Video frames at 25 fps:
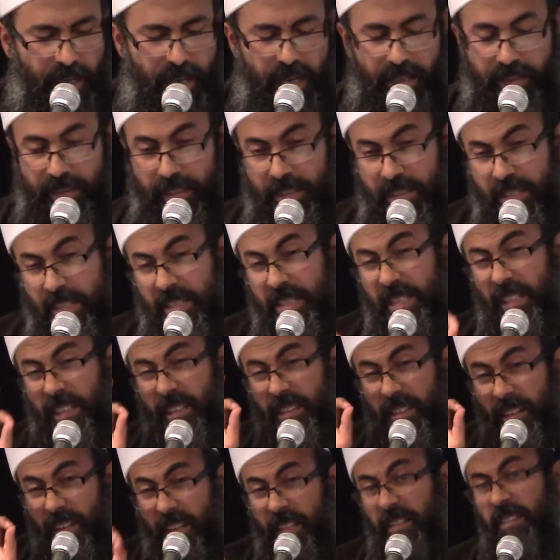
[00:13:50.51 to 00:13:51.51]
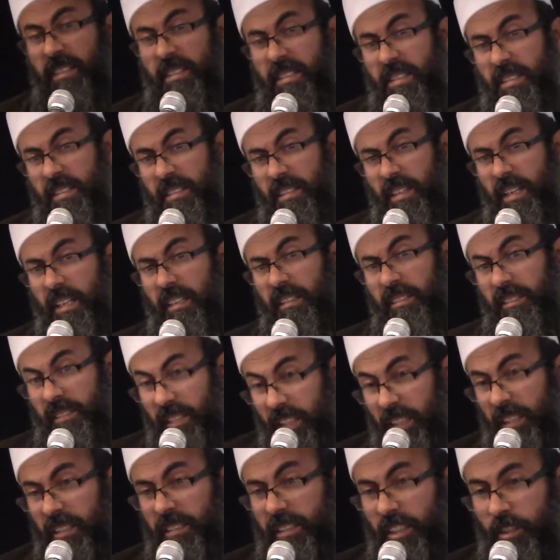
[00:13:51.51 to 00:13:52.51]
And this is the greatest
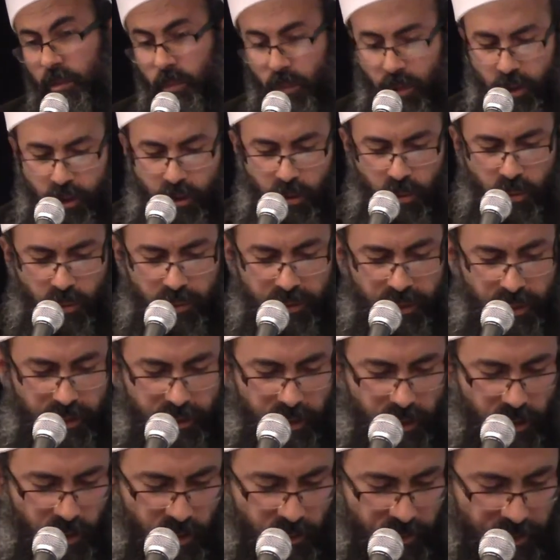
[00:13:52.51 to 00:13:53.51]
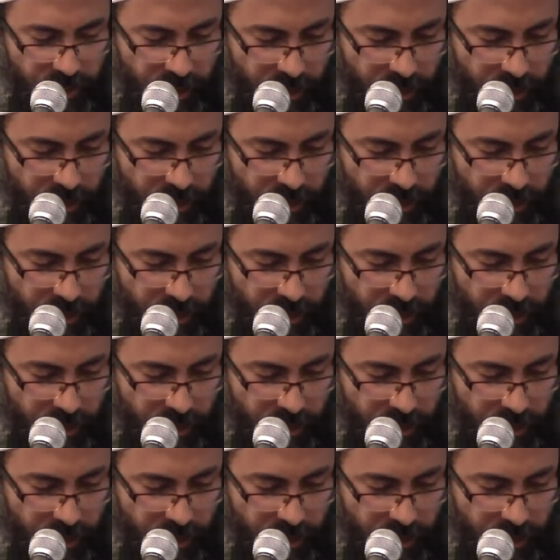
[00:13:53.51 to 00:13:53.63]
deed that we do in the day of